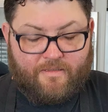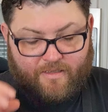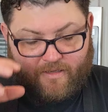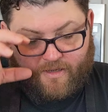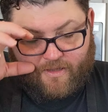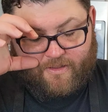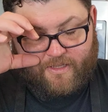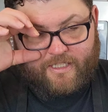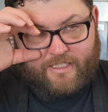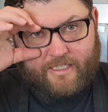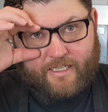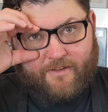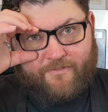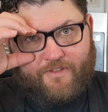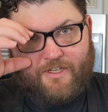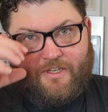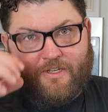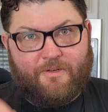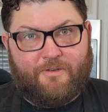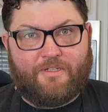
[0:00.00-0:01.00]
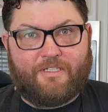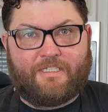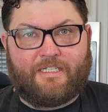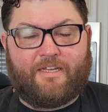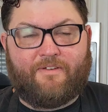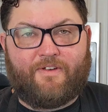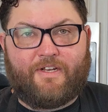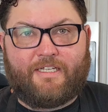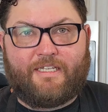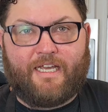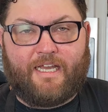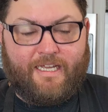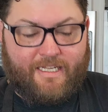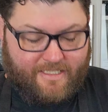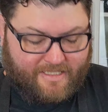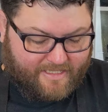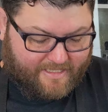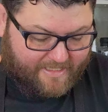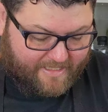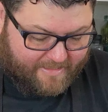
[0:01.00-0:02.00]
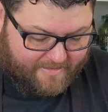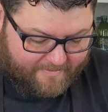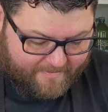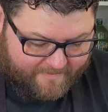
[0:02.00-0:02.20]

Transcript: All that's left to do is give it a taste.